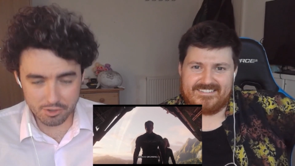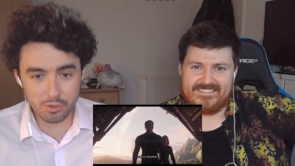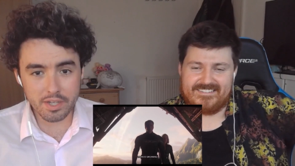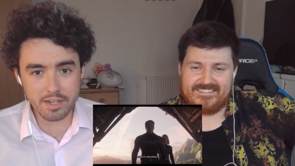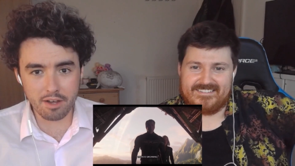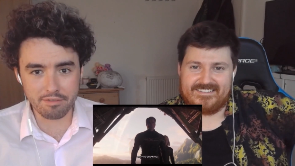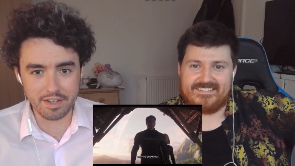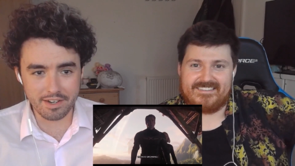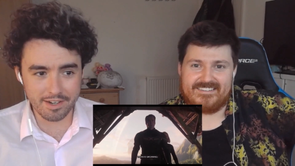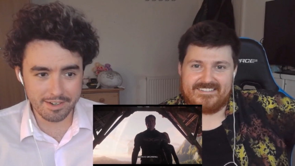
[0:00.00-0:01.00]
Speaker 1: you did
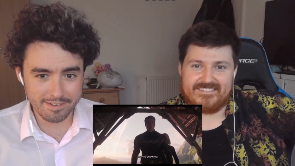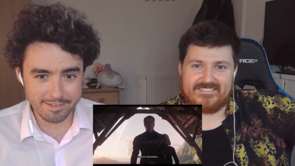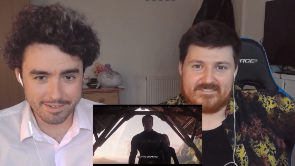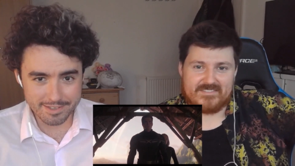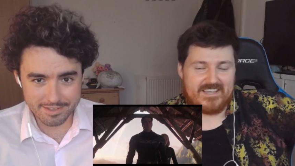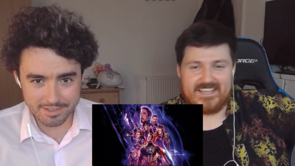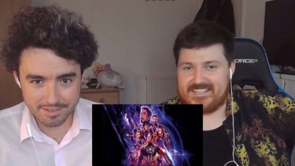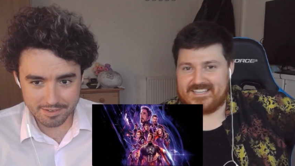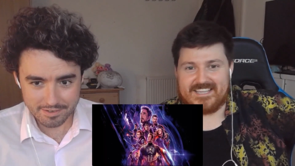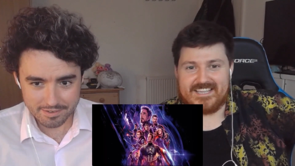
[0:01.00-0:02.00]
nothing.
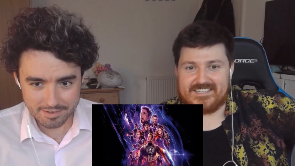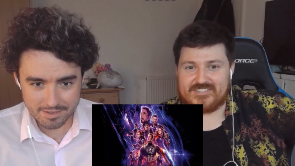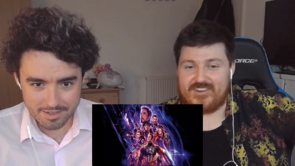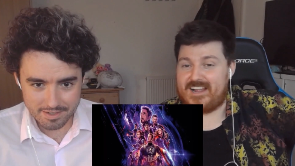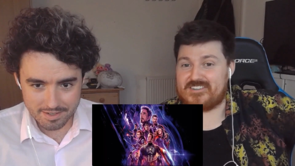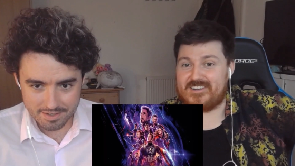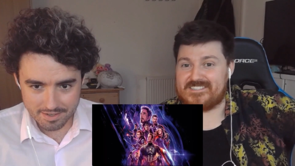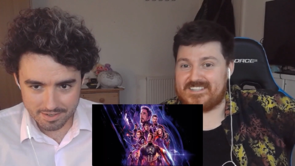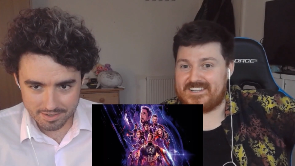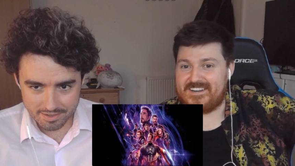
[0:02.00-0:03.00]
Speaker 2: He
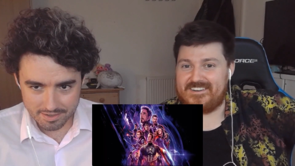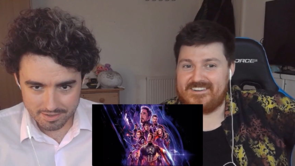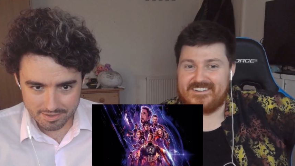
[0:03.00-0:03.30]
strategized it, you know.